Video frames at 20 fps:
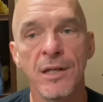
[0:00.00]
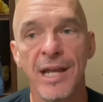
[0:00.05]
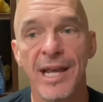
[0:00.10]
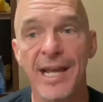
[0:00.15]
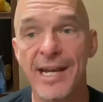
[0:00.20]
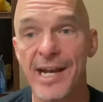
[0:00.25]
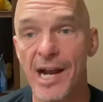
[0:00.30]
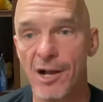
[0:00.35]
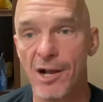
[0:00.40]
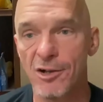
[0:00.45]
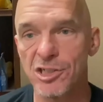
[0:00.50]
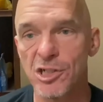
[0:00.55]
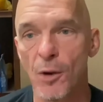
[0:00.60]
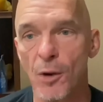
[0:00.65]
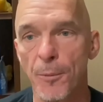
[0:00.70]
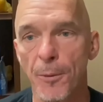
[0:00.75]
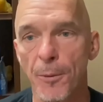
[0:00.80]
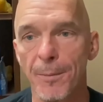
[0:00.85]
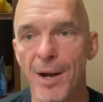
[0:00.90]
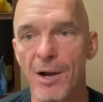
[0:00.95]
And it also
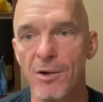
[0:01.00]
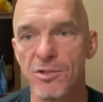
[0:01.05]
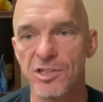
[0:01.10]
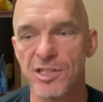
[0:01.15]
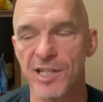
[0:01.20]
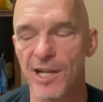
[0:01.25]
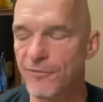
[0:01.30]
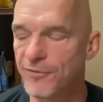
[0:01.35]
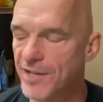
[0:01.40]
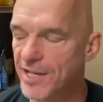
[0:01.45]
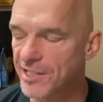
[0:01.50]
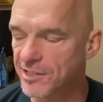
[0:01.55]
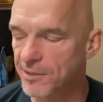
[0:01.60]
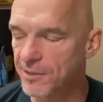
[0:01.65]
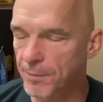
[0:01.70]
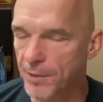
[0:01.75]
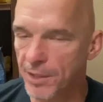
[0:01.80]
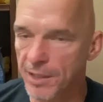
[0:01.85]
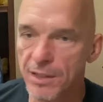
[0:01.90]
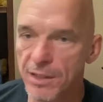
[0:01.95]
promotes self
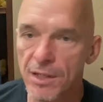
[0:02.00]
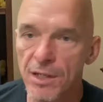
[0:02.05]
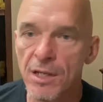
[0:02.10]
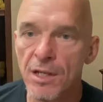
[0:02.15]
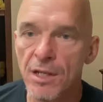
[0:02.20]
discipline.